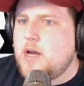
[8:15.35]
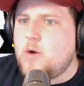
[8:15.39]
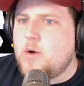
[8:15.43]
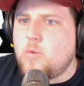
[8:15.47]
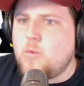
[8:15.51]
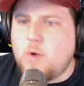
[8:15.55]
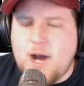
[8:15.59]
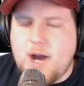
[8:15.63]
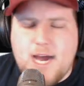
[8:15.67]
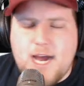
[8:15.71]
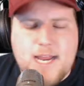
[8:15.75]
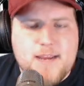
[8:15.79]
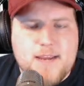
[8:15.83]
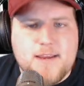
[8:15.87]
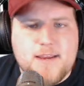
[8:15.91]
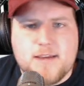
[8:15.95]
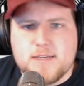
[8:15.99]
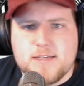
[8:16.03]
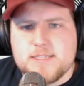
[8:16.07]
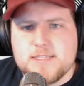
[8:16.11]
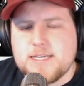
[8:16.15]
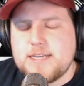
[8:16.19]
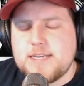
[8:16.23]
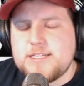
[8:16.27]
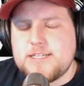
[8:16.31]
Why?
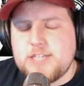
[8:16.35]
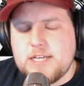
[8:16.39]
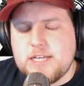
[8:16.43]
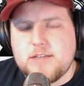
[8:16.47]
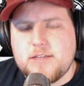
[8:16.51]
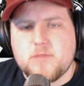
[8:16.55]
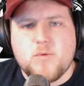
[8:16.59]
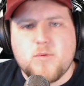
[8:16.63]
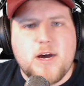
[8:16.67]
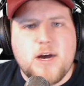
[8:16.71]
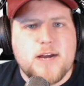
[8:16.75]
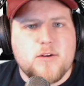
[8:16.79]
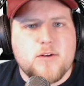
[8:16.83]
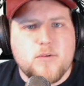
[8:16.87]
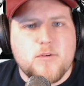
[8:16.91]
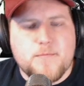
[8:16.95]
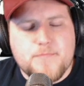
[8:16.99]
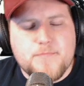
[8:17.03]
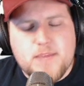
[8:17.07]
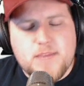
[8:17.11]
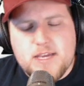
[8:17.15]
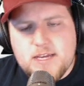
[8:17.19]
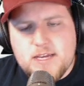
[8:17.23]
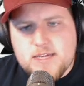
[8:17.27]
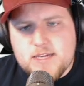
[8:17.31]
Because Jalen Waddle
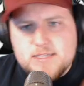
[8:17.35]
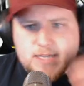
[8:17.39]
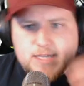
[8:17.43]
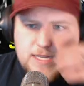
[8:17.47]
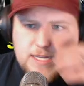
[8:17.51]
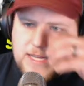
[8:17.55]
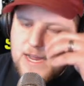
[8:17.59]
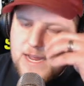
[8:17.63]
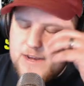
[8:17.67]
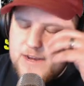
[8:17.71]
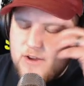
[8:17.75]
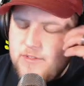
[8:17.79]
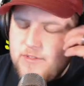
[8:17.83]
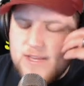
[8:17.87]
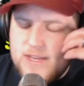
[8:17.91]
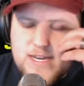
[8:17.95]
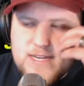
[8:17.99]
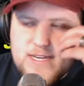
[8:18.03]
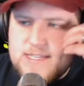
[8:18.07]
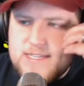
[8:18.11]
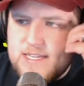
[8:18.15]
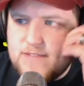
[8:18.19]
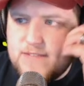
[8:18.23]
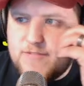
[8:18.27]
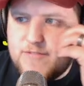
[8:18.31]
is, I know they
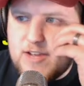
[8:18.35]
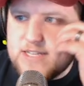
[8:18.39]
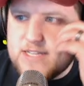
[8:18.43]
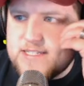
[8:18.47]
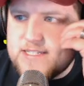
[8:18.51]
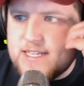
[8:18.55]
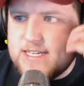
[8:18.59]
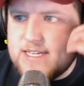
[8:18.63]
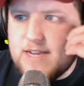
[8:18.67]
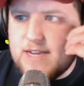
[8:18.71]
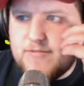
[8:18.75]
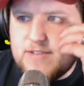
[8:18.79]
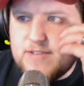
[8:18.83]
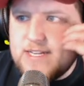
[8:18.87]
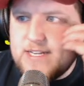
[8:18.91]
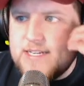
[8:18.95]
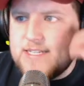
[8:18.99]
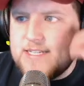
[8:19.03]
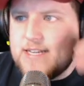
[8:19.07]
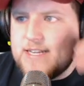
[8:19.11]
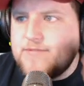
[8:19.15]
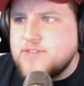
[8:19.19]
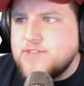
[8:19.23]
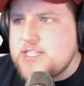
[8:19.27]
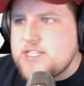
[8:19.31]
need defense. They definitely
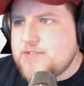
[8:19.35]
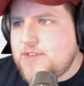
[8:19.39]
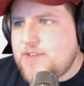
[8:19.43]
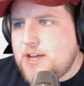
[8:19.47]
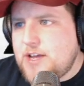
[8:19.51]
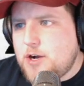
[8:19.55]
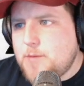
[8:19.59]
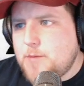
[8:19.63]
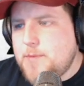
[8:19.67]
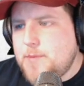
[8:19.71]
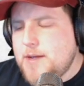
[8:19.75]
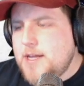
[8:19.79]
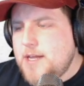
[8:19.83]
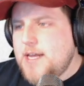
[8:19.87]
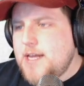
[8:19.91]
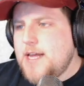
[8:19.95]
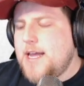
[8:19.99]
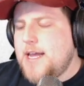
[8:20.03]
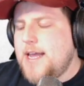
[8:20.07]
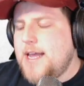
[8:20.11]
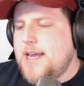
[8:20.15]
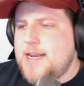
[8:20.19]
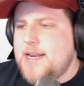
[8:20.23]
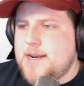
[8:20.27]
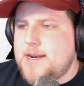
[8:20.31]
need defensive help,
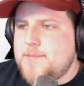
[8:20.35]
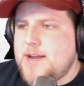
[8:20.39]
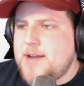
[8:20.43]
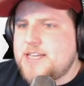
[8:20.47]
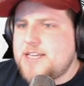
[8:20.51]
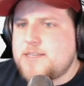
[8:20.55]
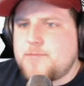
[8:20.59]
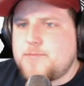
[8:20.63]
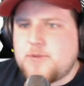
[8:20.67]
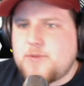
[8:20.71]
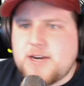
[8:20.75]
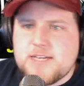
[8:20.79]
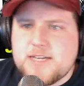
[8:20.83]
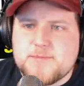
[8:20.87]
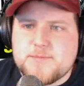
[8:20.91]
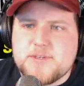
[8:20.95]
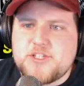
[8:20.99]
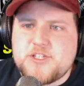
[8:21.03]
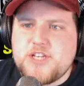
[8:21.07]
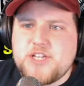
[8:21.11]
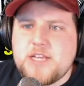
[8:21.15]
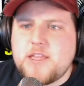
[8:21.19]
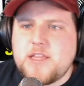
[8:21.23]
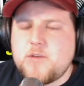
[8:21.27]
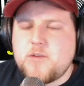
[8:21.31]
and I'm not surprised, but
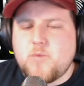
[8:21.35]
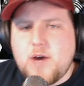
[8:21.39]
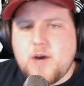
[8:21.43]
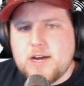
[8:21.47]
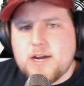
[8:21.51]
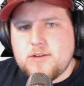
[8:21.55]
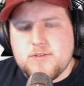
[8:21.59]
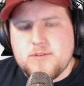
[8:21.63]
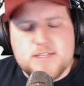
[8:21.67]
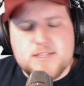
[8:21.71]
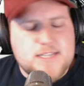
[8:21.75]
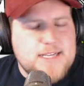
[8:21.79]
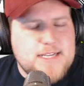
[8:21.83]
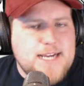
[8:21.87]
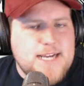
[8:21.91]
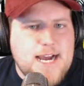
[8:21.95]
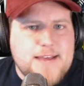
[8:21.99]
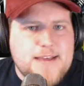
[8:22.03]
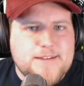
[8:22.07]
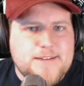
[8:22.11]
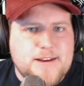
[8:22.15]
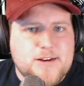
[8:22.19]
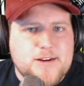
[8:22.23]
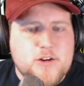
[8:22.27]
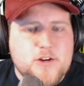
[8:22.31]
Jalen Waddle is a guy
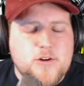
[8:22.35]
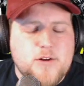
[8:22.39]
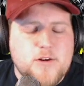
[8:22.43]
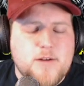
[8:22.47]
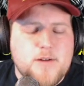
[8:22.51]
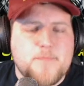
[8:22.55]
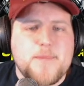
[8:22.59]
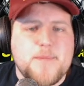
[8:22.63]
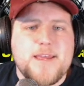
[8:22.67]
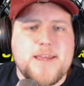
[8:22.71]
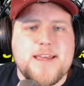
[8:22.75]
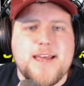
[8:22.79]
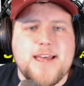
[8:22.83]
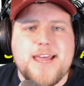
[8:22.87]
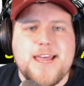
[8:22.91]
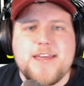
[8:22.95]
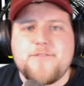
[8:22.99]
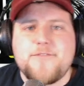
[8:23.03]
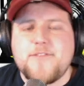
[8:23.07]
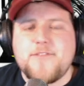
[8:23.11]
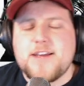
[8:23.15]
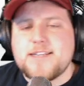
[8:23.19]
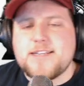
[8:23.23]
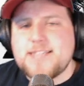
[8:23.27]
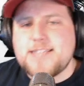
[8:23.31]
that could be a
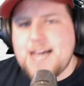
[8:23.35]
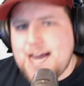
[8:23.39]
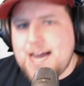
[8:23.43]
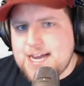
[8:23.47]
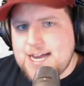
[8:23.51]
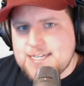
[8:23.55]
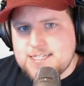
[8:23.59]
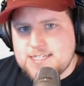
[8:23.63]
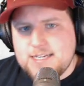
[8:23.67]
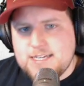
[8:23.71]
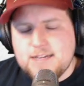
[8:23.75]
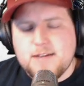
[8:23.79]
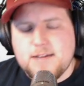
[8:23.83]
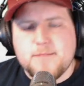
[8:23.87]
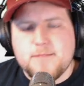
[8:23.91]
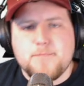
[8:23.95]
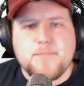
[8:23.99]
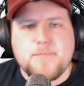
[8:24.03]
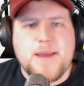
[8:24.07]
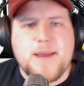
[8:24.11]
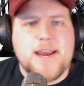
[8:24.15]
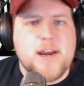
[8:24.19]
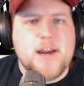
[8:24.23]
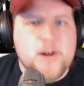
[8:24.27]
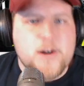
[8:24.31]
fantastic
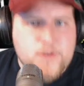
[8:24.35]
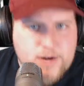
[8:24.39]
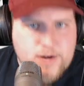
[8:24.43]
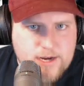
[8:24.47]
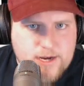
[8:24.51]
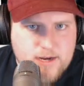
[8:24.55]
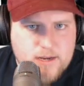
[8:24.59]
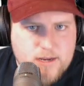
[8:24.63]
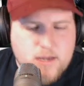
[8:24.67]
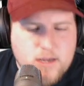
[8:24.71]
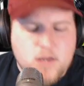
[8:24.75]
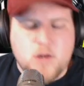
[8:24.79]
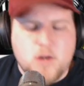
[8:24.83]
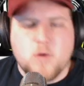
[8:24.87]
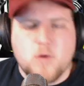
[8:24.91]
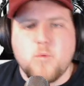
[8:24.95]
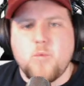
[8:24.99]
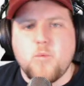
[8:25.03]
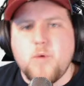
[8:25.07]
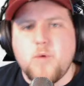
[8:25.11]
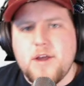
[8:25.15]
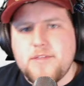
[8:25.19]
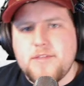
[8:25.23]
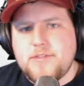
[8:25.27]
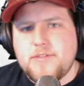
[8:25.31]
pairing
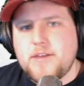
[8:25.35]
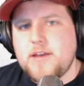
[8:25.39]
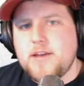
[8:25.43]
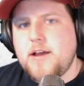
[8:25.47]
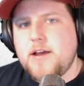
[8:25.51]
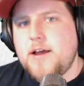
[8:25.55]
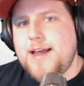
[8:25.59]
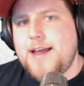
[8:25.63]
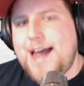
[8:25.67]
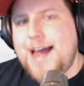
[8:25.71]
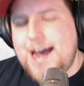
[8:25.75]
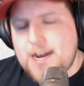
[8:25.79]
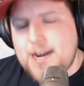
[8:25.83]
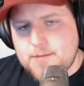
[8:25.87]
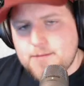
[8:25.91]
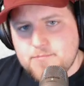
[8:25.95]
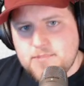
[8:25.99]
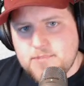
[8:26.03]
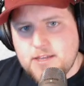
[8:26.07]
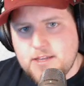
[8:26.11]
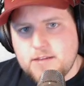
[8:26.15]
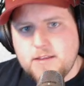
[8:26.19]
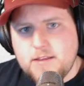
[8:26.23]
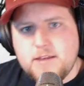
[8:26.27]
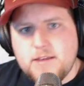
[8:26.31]
with Adam
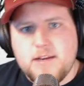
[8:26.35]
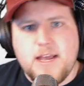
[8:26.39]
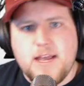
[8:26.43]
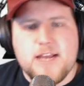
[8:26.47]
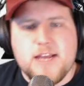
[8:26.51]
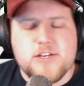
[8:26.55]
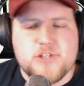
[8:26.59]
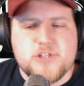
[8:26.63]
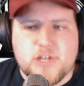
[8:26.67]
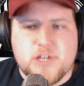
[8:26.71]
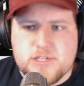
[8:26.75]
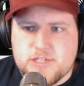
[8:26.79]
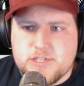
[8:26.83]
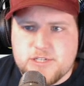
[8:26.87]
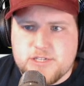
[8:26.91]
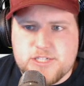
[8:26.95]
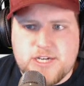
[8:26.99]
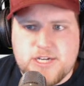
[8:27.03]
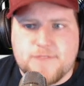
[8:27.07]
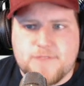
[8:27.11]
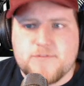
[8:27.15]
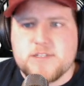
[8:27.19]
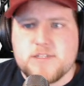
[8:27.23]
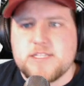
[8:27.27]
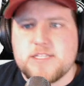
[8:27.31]
Thielen and Justin
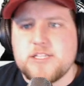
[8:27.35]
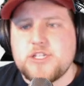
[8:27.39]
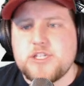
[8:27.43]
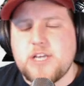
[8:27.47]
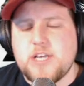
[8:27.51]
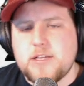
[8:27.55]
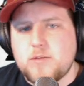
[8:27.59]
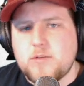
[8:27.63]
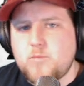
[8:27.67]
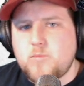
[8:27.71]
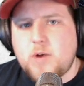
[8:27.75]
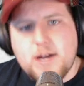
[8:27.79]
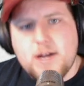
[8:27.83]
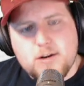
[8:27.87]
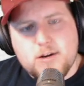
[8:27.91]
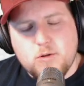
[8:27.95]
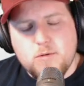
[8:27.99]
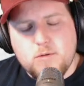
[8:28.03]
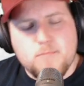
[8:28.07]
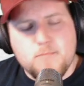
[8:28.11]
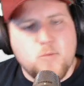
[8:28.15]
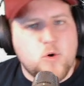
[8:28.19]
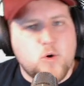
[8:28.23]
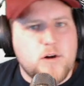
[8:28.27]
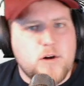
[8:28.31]
Jefferson. Jalen Waddle,
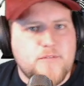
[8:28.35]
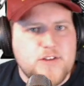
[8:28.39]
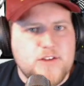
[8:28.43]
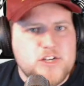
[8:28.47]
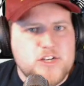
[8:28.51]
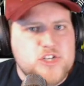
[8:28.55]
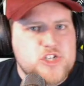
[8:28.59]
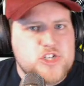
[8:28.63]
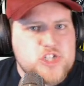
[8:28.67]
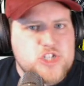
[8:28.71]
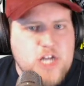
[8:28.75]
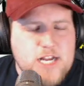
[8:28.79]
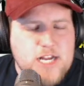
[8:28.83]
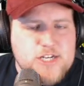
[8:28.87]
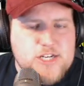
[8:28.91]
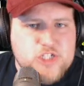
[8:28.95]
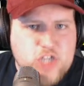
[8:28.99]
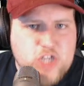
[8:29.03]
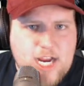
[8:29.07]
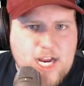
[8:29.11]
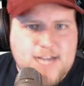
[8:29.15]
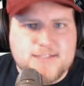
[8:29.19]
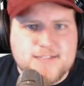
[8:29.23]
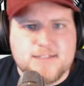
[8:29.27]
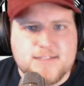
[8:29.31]
more of a DeSean
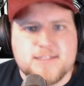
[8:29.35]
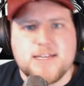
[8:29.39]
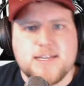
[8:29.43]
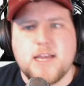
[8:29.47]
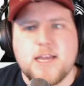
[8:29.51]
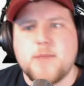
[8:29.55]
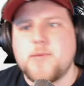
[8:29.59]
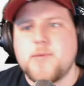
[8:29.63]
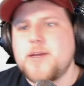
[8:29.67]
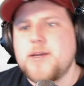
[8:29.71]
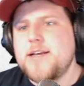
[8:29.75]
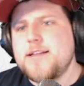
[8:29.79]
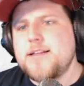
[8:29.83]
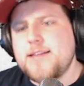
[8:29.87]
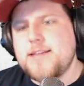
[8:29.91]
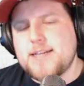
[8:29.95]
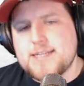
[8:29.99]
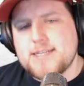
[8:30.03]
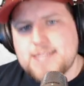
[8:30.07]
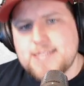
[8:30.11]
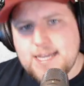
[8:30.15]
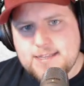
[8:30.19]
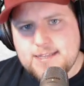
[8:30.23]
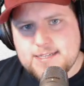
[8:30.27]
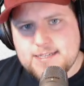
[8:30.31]
Jackson type that
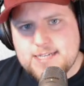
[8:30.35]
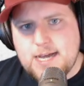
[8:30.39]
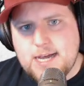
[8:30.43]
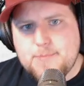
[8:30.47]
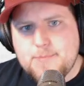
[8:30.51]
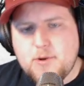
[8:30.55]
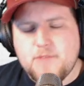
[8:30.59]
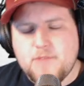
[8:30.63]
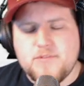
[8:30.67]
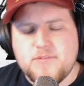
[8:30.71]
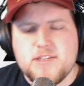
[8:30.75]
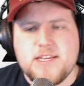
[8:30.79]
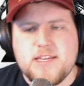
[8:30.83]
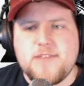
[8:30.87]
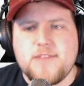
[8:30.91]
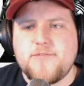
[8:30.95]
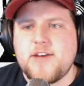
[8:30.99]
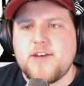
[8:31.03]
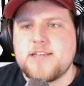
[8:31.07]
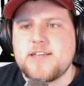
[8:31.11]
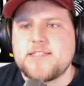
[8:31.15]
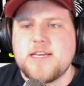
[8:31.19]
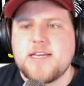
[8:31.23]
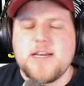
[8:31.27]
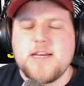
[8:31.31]
could take the top off the
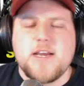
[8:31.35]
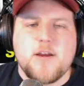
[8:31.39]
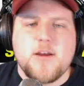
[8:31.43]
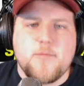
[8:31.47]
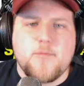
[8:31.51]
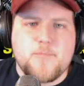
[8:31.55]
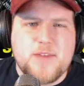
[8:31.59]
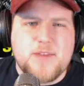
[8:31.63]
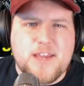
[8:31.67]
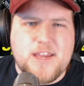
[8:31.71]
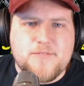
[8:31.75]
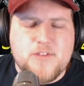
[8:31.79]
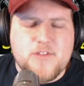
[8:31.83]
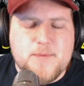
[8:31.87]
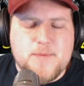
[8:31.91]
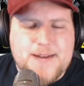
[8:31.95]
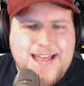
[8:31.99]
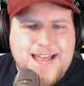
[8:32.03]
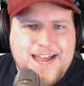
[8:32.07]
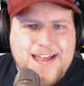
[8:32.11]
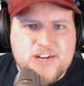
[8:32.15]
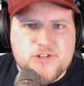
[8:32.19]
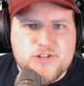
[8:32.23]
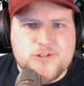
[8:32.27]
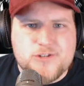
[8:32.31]
defense, give them an
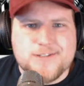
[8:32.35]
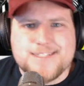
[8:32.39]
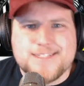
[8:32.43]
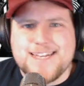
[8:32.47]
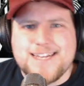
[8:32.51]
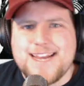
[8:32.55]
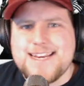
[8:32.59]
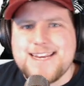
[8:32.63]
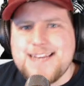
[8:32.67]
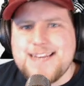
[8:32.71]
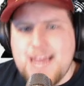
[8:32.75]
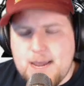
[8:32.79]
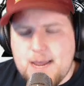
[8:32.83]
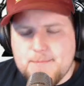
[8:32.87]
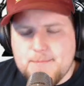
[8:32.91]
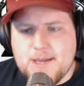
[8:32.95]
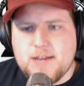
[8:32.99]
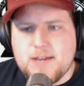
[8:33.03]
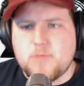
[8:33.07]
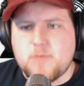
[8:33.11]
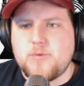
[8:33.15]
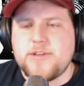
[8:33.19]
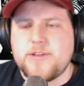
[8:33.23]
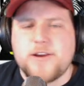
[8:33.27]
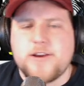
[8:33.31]
extra
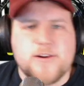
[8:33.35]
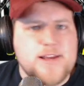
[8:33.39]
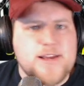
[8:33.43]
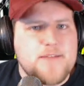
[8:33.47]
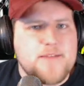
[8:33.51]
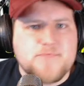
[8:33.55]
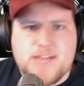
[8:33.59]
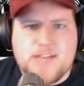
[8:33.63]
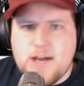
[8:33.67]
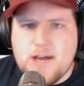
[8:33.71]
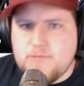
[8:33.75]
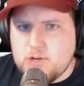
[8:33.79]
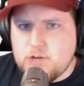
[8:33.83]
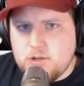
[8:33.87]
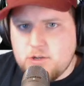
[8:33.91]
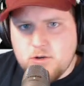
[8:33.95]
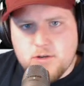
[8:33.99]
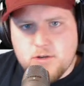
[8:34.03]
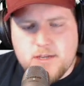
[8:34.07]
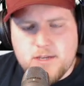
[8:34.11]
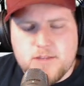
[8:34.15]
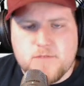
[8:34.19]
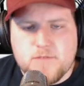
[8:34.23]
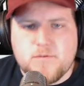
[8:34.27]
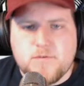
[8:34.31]
dynamic where they already have Dalvin
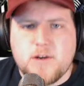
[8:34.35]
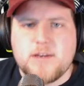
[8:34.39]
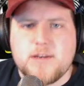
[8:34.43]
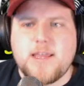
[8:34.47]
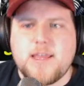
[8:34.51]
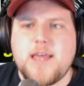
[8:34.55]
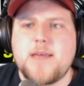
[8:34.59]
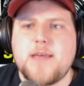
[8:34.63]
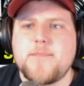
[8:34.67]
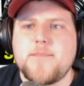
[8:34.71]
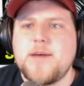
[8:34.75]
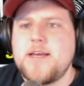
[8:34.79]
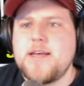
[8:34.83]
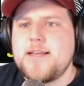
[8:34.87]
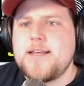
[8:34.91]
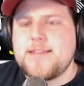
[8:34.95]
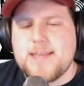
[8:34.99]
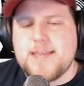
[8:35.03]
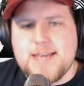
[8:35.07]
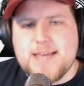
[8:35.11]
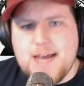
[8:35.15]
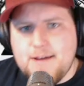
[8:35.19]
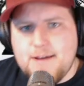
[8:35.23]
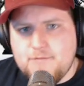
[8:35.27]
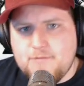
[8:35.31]
Cook in the run game.
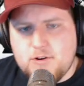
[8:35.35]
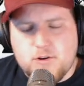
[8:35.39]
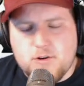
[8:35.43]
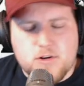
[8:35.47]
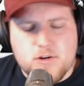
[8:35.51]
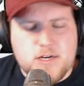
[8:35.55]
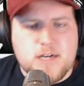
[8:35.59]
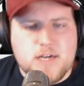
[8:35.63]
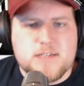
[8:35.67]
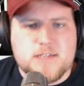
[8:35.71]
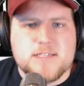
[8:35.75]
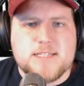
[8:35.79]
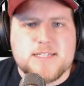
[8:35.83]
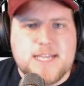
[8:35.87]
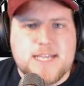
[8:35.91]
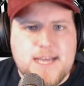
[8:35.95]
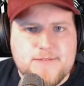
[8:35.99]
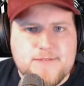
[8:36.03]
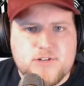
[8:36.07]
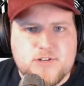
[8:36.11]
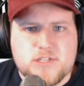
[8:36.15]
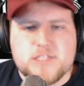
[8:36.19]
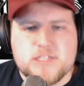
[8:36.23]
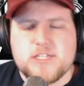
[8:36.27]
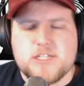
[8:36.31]
They have Kirk Cousins. They have
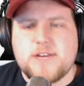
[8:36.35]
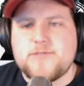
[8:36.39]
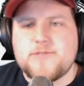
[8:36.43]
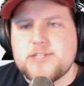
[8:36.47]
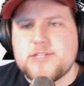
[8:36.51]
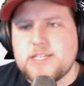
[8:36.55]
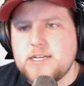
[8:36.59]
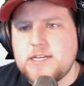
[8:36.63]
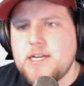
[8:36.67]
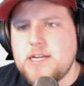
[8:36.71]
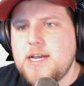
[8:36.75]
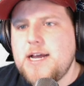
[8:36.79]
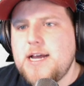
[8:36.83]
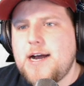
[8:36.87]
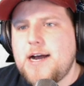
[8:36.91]
Justin Jefferson.